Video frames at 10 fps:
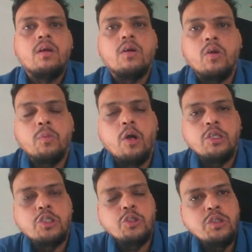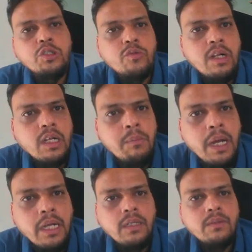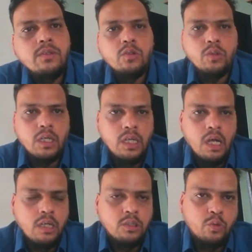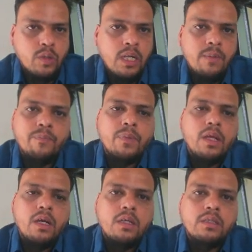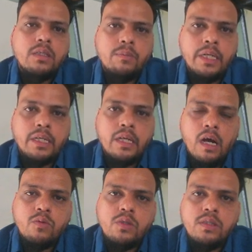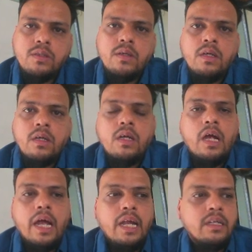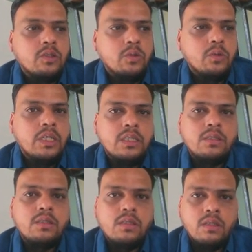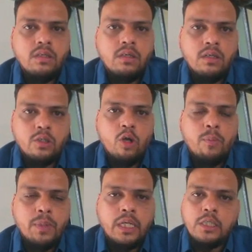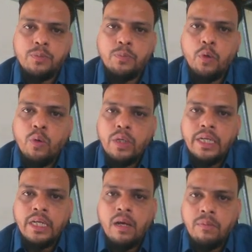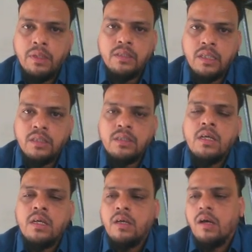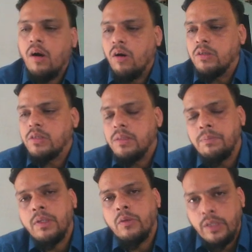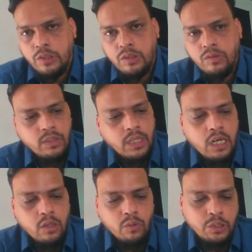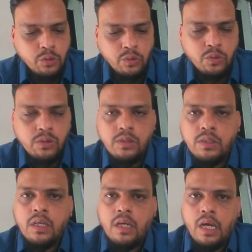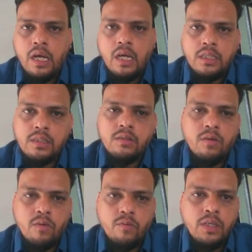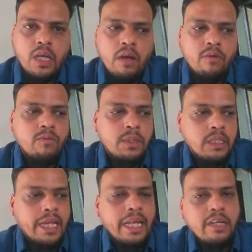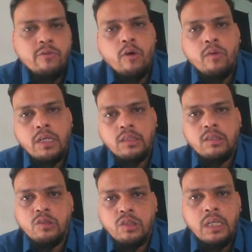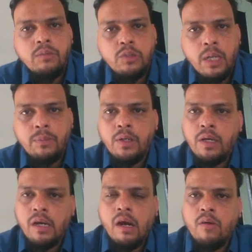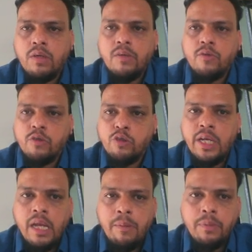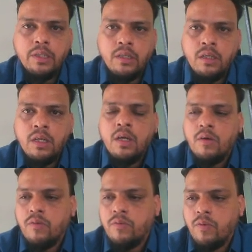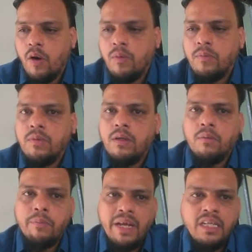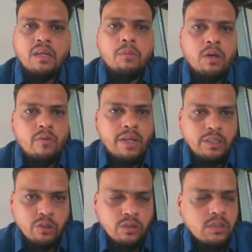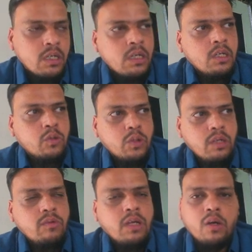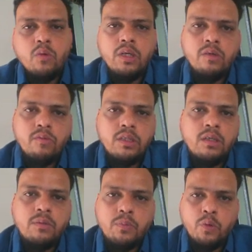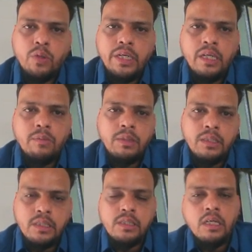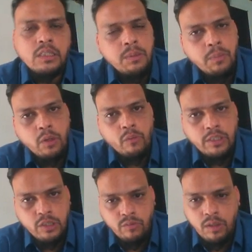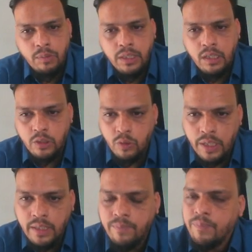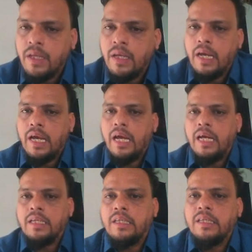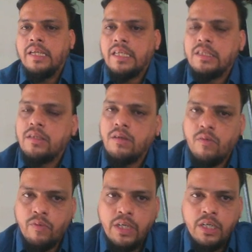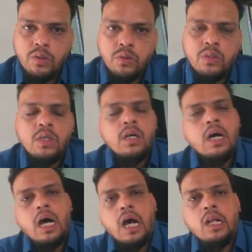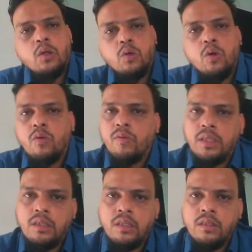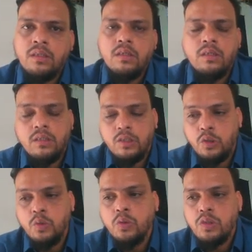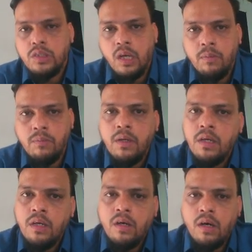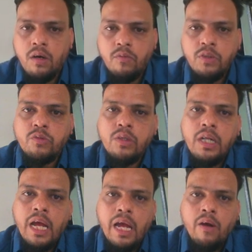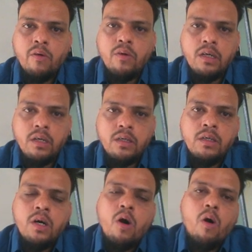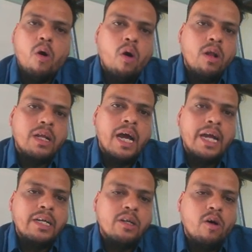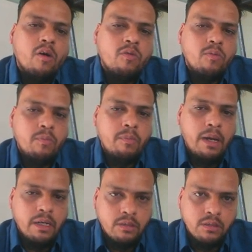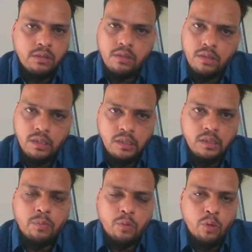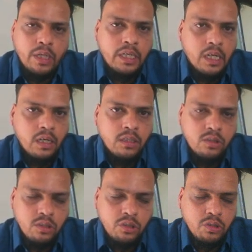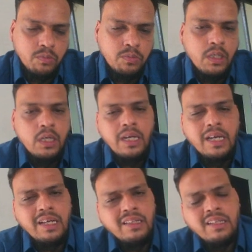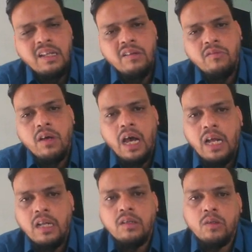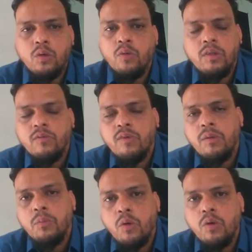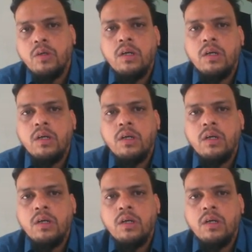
Good morning, students. Welcome back to the class 12 subject accounts. And today's topic is pro rata basis. On simple question, we are going to do as we have been carry forwarding the same chapter accounting for share capital from many number of lectures. Today we are going with the pro rata basis. A simple question will be done today, and in next video I'll go with the huge sum, which will have all kind of matters in the pro rata system, and then I'll go with one more